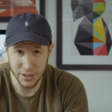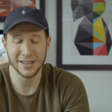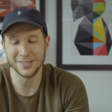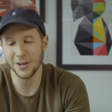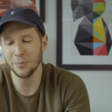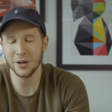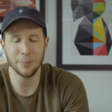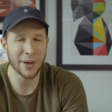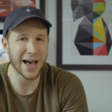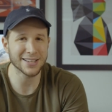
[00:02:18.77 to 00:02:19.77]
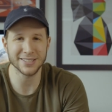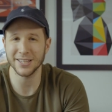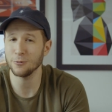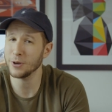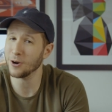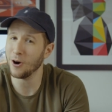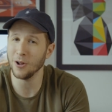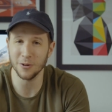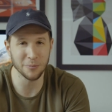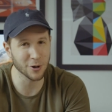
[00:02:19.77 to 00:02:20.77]
At some capacity, we are
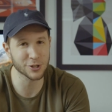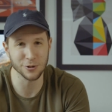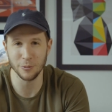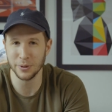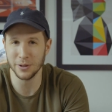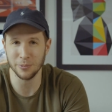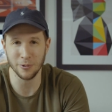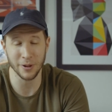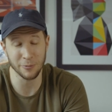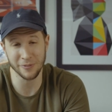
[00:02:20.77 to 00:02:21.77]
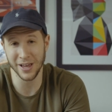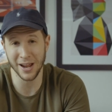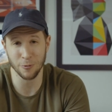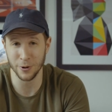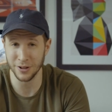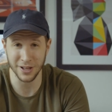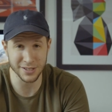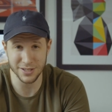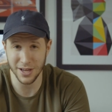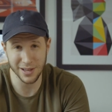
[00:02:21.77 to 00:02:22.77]
all emotional people, and we've got to
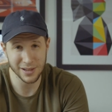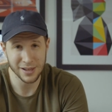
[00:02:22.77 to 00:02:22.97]
realize that.